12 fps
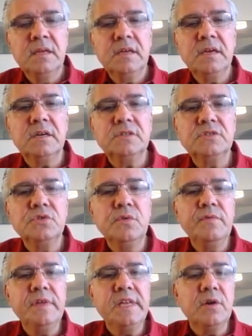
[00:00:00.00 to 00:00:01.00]
Here are
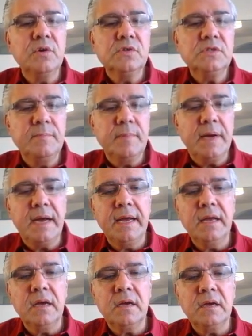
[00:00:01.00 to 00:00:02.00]
two videos
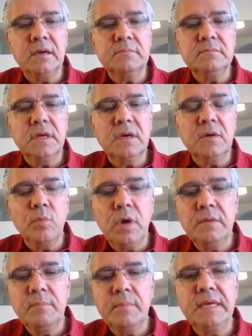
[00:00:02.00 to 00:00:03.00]
by
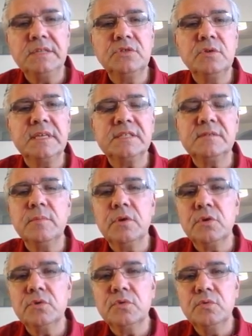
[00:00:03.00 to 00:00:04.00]
one by Thomas
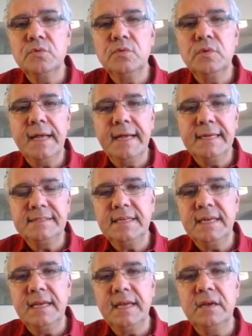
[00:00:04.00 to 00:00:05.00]
Malone, who heads
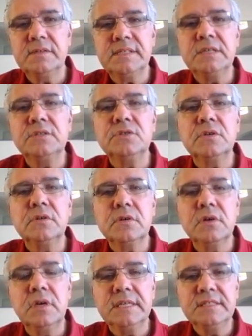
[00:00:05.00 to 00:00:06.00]
a center on
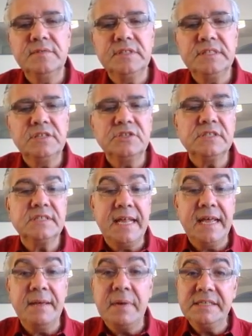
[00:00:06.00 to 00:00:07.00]
collective intelligence
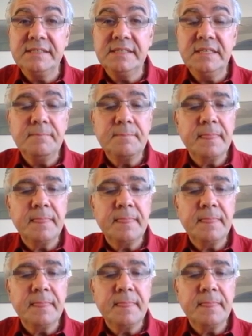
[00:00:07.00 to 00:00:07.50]
at MIT,